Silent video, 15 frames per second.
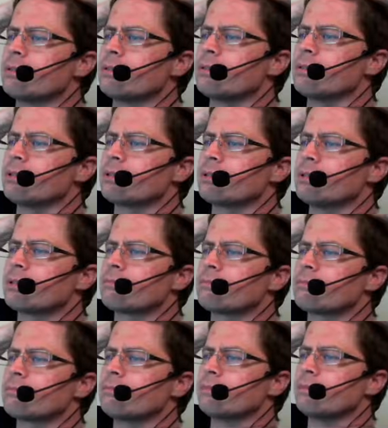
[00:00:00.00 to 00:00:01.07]
just
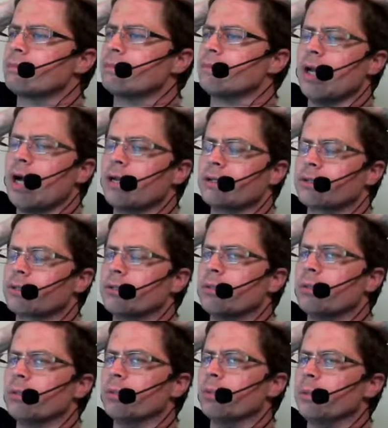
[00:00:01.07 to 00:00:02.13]
not
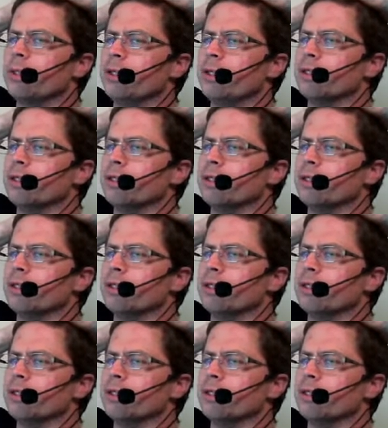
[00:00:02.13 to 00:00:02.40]
as cool